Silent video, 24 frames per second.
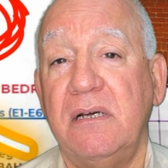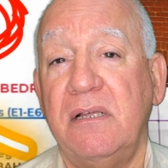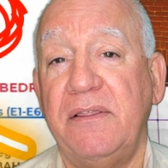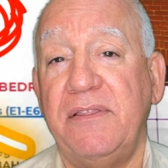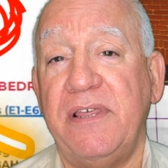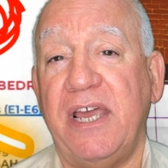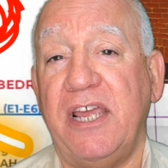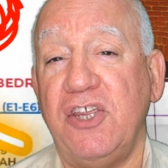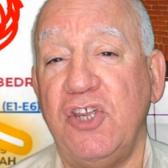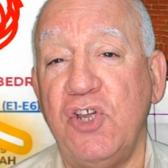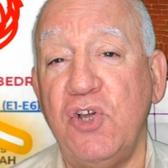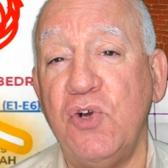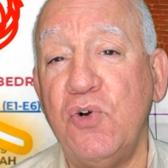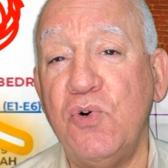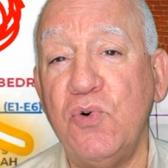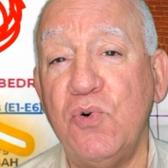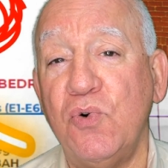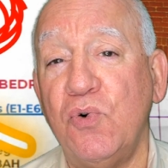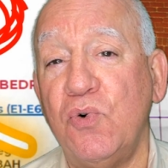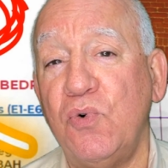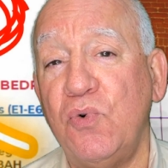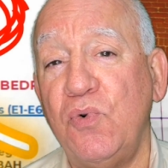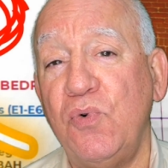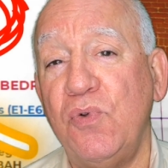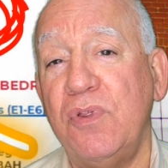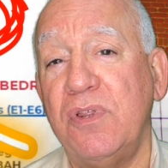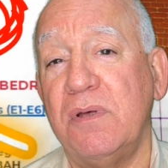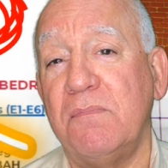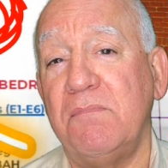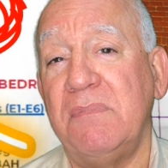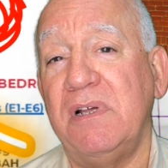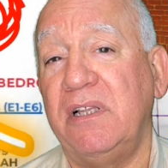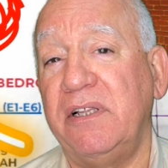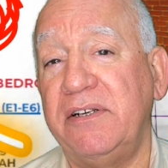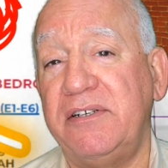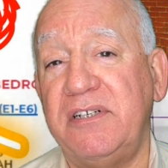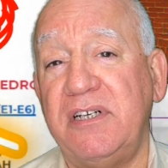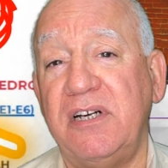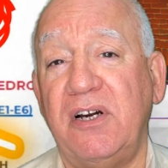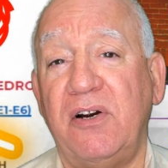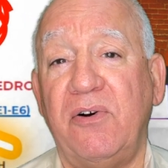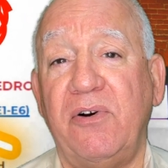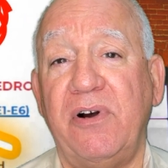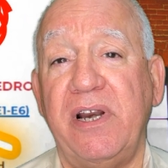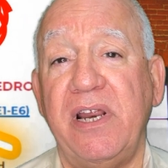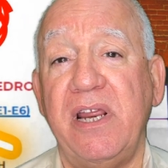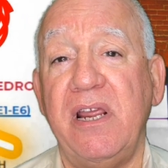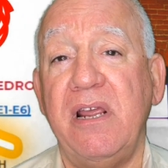that you, the
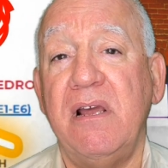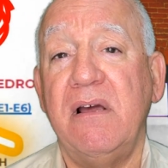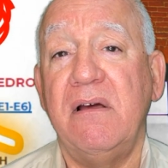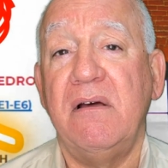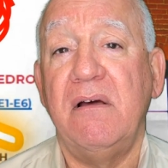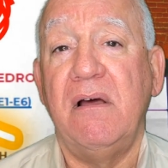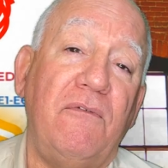military